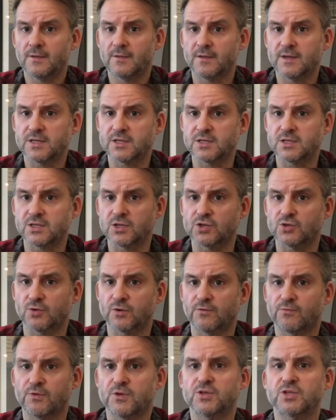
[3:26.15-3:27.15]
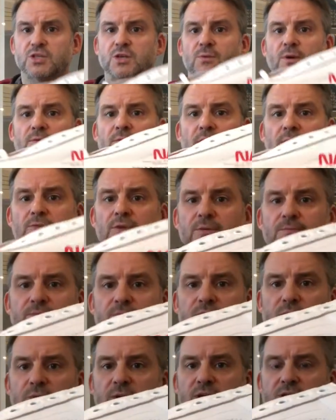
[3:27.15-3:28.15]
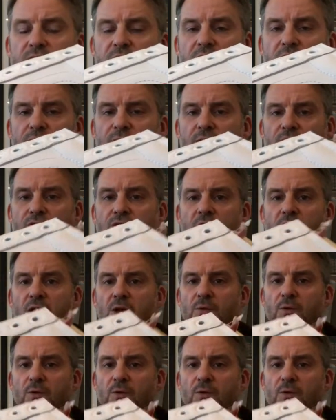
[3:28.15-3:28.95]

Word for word: this is the sort of ridges that went around it. So we can see the ridge.